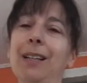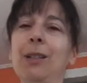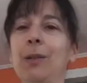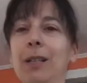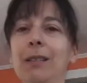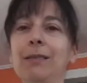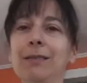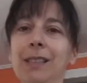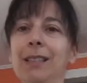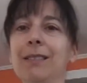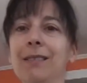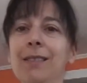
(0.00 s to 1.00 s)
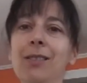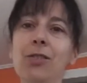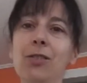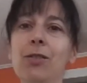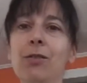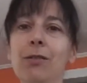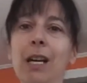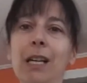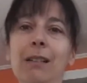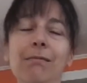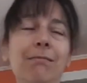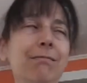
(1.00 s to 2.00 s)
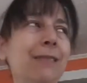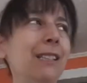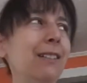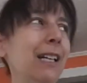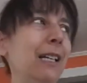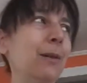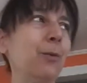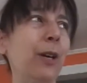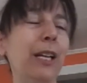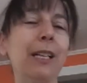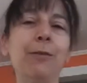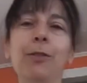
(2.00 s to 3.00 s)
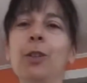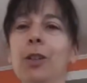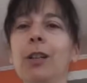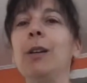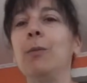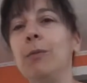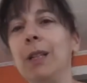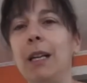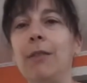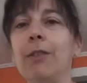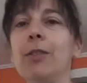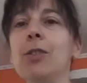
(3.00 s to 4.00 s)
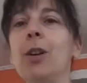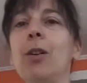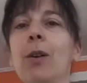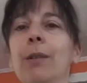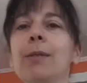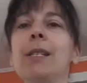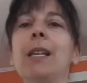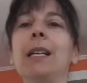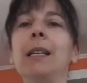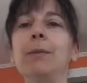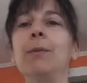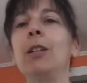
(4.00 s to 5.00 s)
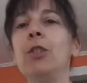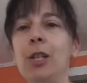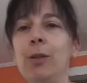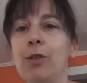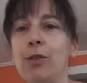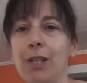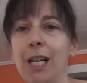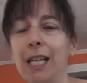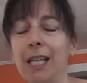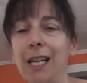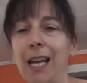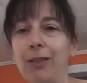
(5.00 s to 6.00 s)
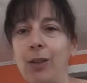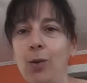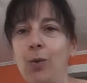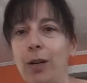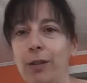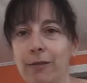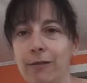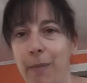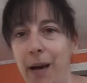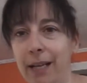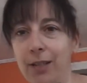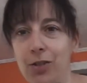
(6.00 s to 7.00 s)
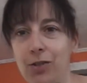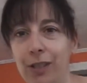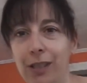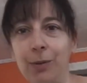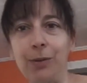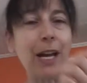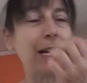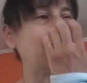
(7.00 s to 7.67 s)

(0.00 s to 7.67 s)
well, this is just great. Here I am waiting for her and whatever. So I was like, and she was right at the corner of my street where I